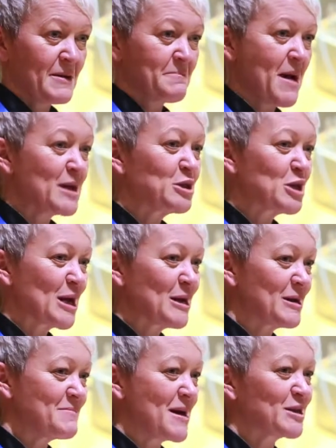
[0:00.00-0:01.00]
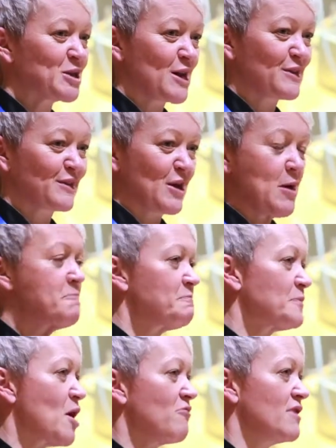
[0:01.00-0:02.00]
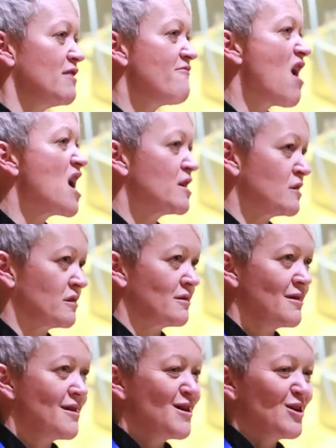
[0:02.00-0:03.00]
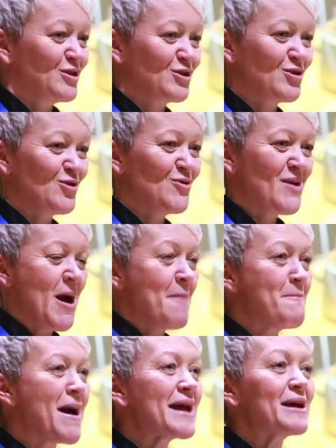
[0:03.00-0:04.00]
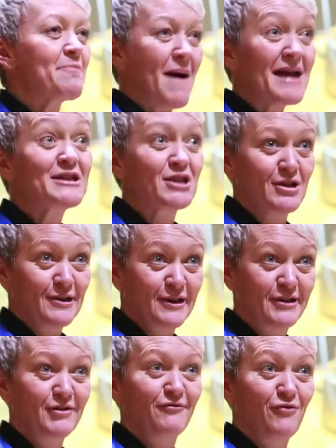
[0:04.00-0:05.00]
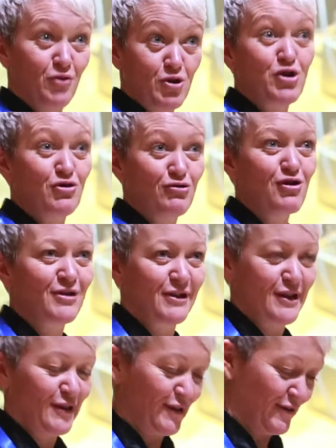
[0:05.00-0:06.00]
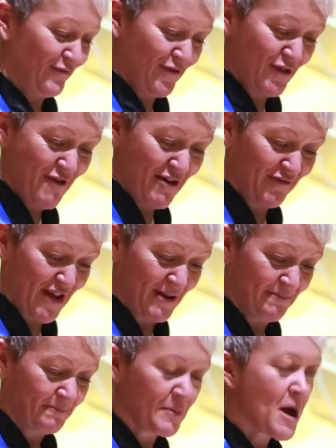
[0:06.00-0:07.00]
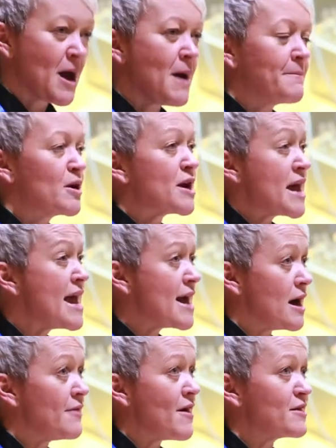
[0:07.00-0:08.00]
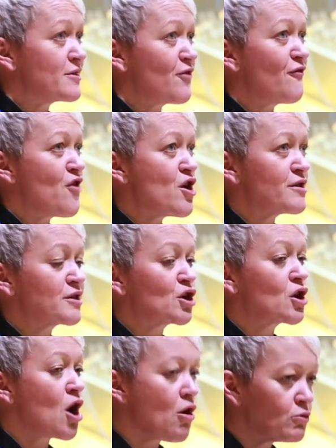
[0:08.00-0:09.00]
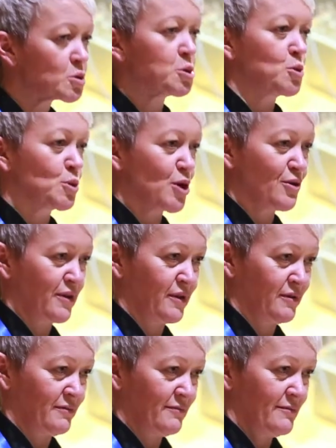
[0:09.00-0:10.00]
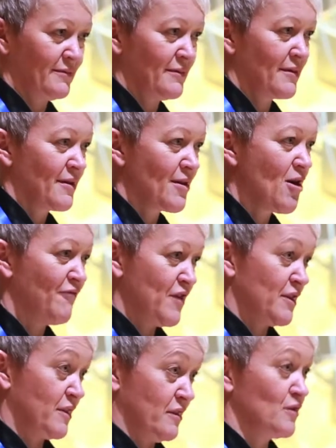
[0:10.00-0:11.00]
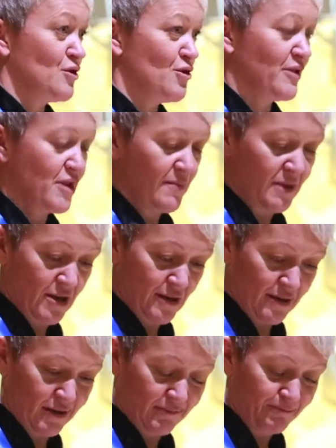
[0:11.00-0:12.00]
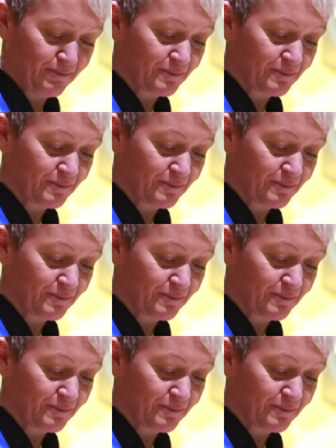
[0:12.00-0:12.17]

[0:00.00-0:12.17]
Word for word: Beijing and Manchester are in a race to make patents for the new uses for graphene. But here, there's the first cultural use of this new substance.